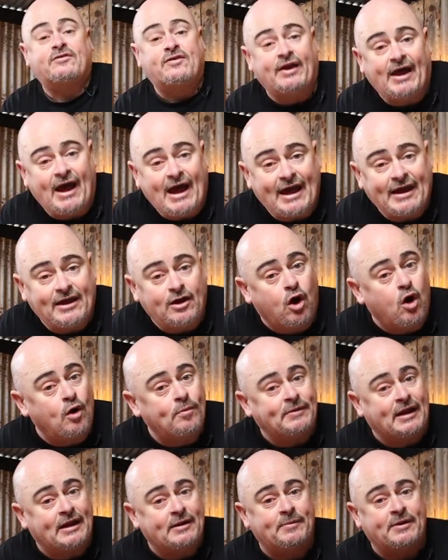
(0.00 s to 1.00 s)
Today,
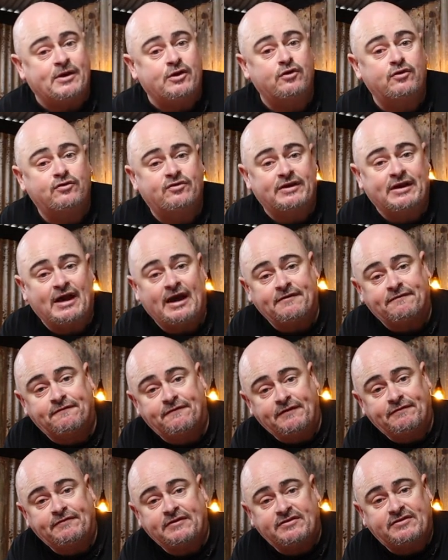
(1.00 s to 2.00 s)
I'm going to be using a
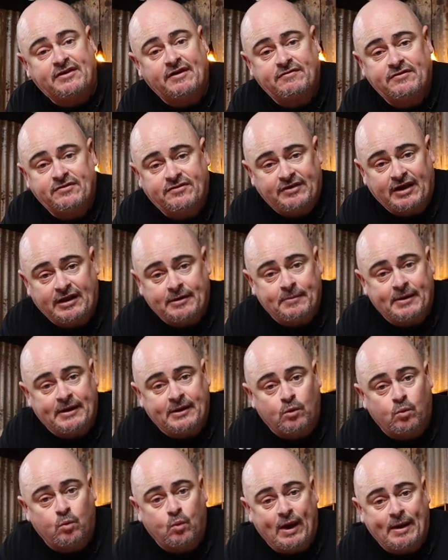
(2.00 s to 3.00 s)
57
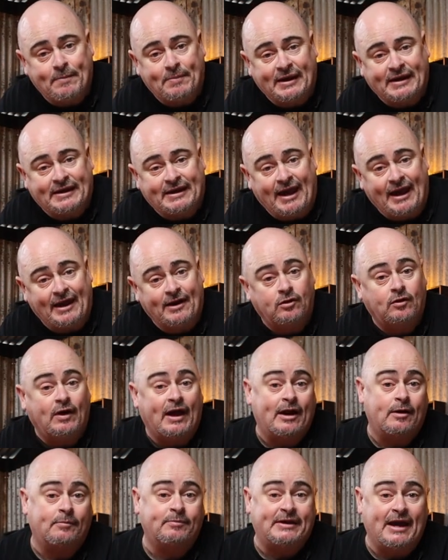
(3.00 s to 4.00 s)
centimeter Weber kettle,
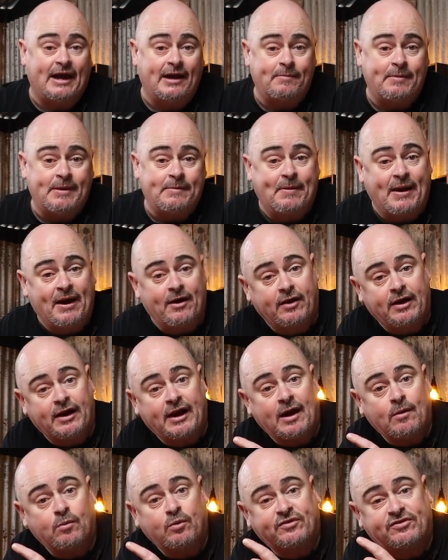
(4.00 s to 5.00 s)
and I'm going to be pairing it
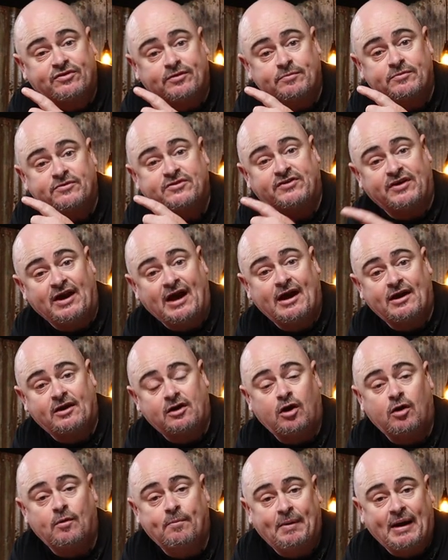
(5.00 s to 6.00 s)
up with some
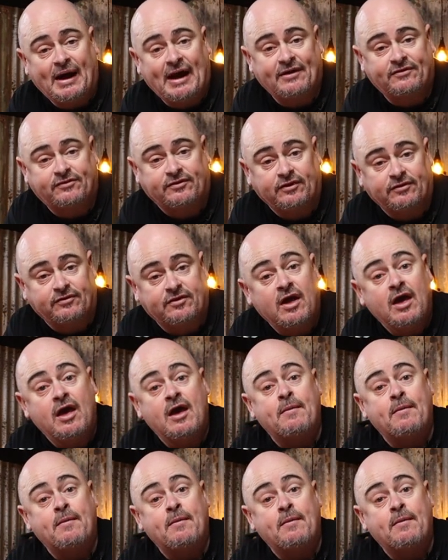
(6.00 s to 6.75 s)
charcoal baskets